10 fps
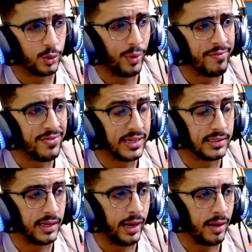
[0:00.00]
to
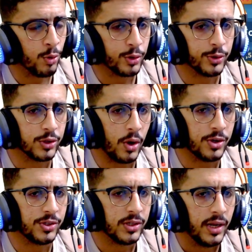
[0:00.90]
invest in immortal
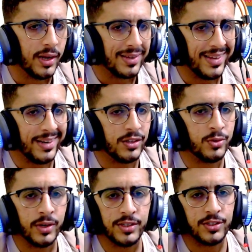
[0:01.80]
stars, then
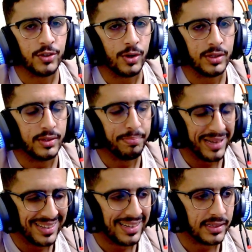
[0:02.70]
do not start
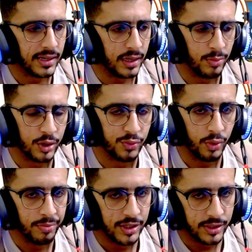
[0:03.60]
building a second march
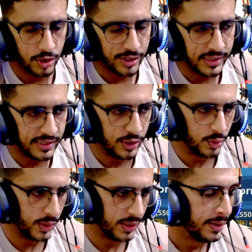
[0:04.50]
from starting season 1.